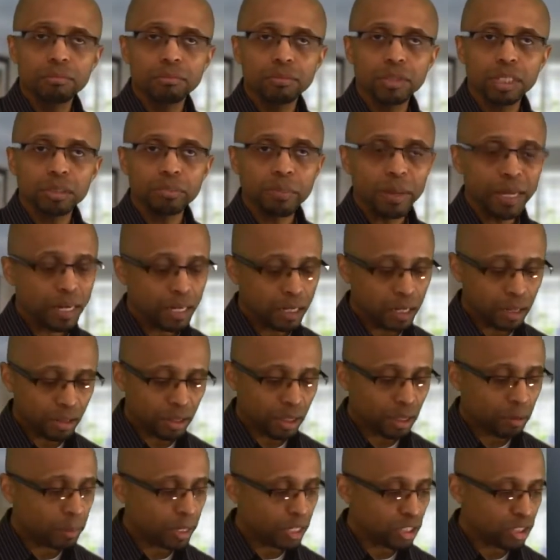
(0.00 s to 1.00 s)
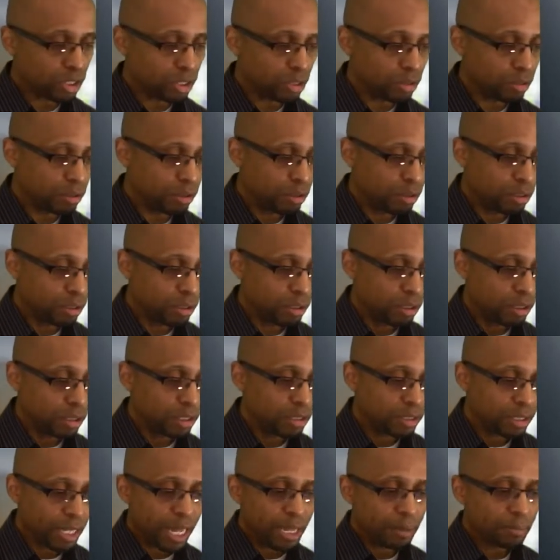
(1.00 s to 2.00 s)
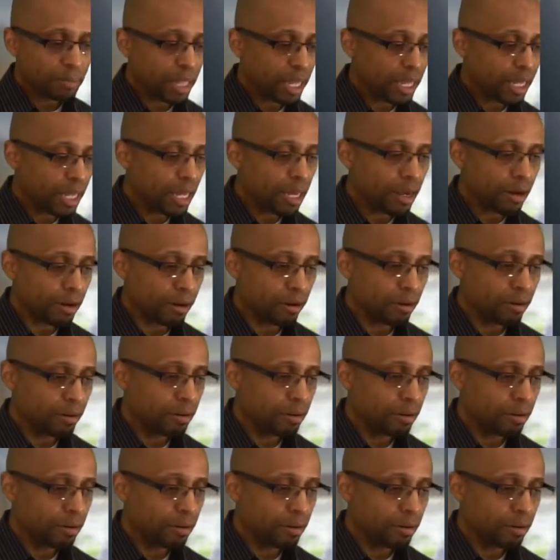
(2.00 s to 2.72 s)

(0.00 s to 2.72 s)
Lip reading: Just made another commission. Same thing here.